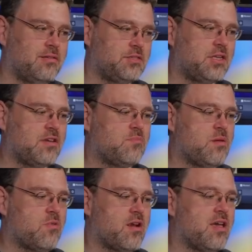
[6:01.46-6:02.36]
stick of
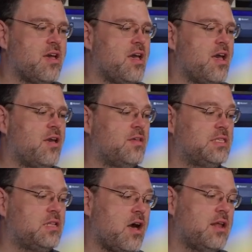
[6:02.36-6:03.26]
memory
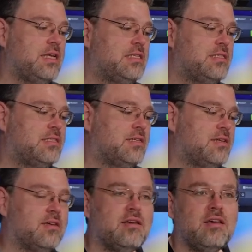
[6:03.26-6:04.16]
that is
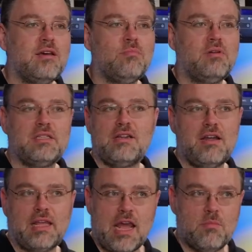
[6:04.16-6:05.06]
non-ECC, but it's
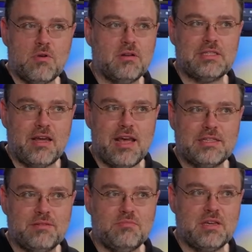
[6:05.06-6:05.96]
not gamer, it's not
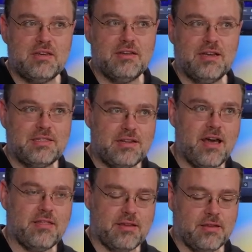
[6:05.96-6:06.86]
XMP, it's
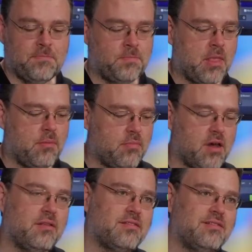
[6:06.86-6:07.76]
nothing.
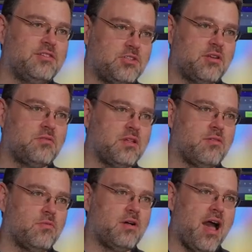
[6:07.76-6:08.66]
But these
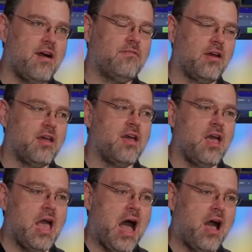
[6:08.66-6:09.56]
generally will have a
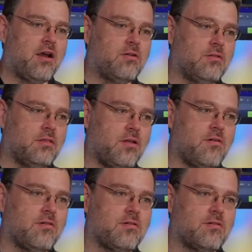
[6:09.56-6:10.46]
higher,
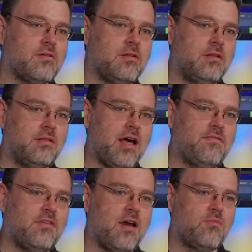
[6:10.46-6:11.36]
longer
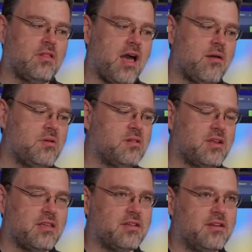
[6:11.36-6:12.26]
lifetime
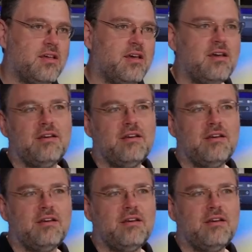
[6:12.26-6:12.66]
reliability than